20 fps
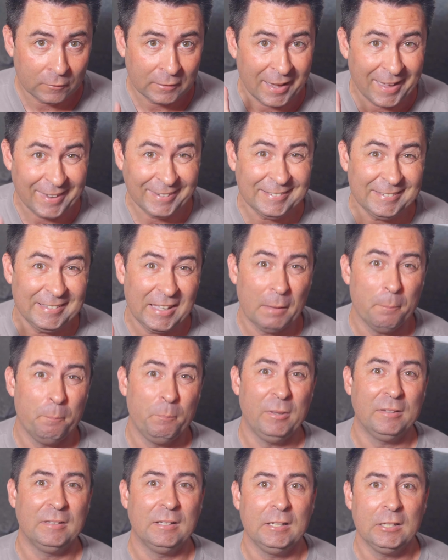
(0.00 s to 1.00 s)
can get
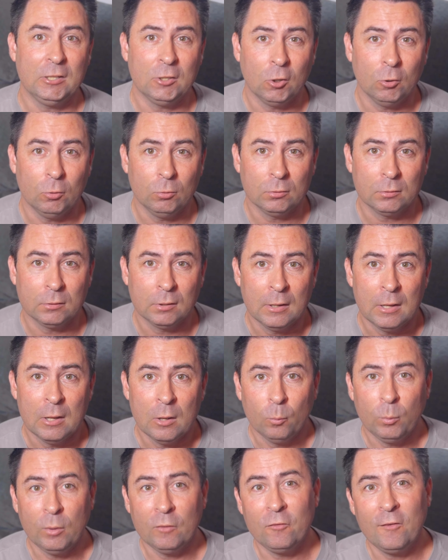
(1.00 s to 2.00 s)
bitterly cold
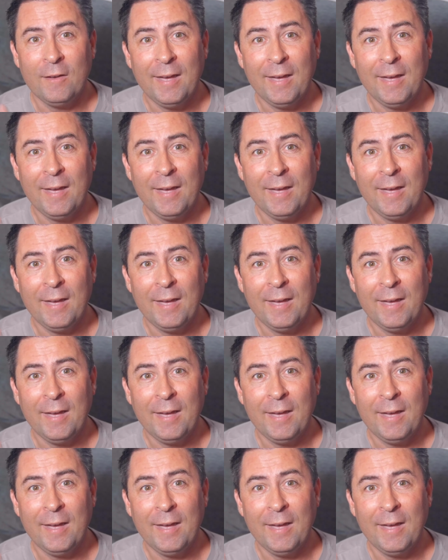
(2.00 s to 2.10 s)
with